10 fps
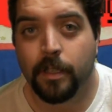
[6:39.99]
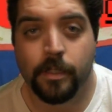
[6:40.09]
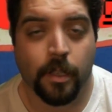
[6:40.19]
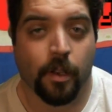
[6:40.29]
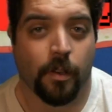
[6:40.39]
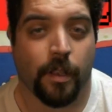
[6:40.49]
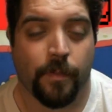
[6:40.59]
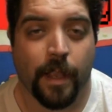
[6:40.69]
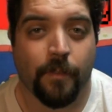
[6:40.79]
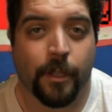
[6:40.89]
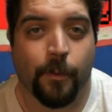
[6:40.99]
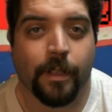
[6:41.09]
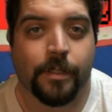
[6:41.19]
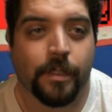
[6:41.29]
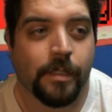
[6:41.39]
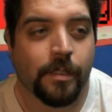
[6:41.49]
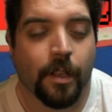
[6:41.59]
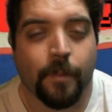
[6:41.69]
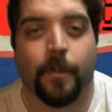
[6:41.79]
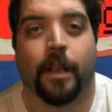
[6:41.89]
So if you have any questions
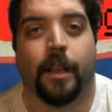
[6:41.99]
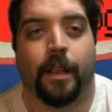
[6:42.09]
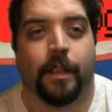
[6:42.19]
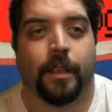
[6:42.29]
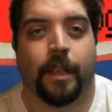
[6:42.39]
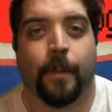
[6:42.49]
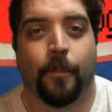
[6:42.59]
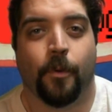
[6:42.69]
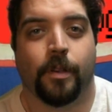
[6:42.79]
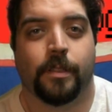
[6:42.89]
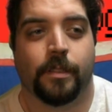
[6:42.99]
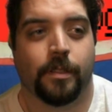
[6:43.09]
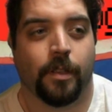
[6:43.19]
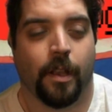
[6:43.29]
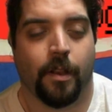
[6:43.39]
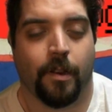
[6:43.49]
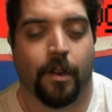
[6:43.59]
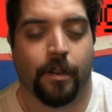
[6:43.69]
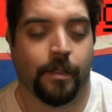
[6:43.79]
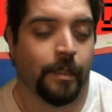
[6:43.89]
on my imports
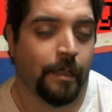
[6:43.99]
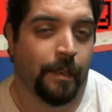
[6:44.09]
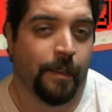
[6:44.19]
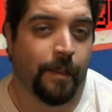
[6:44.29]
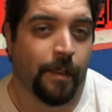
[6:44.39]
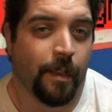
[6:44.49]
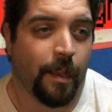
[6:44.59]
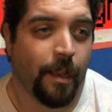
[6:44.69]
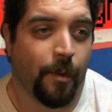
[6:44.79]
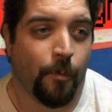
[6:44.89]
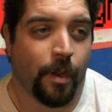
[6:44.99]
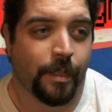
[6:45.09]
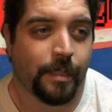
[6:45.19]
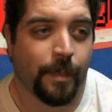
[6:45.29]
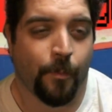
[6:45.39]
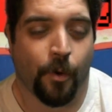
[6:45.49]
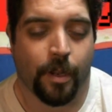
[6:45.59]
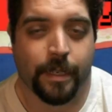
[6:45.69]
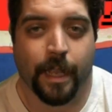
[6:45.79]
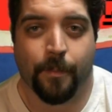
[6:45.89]
or want to see
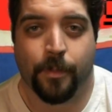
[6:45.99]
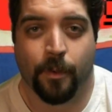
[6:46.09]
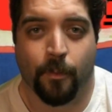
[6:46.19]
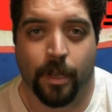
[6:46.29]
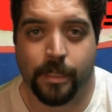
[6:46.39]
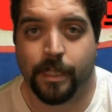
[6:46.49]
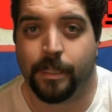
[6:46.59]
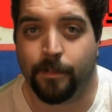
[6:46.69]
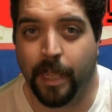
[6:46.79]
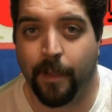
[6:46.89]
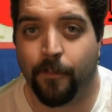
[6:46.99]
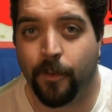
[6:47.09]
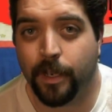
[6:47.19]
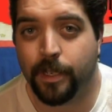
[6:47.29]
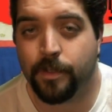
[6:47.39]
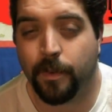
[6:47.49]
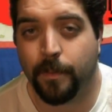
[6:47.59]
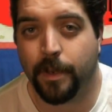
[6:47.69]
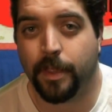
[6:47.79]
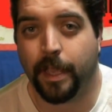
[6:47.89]
more in depth or want to see some game footage
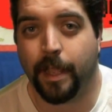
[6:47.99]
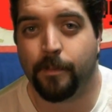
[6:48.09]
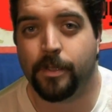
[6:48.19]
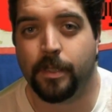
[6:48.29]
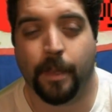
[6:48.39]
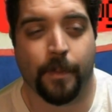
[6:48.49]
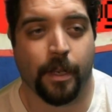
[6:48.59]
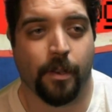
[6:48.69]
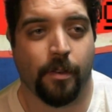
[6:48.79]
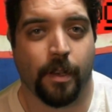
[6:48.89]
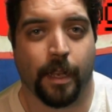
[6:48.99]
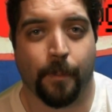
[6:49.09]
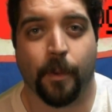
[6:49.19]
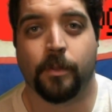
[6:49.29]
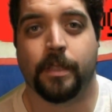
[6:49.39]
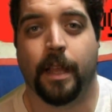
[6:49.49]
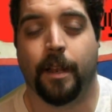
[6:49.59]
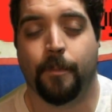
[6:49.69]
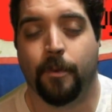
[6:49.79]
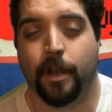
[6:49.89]
from any of the games, let me know and I can post that
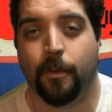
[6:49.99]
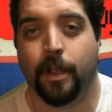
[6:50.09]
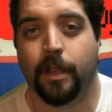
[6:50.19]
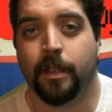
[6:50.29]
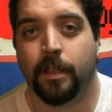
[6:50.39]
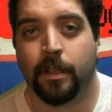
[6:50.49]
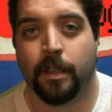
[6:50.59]
up right away.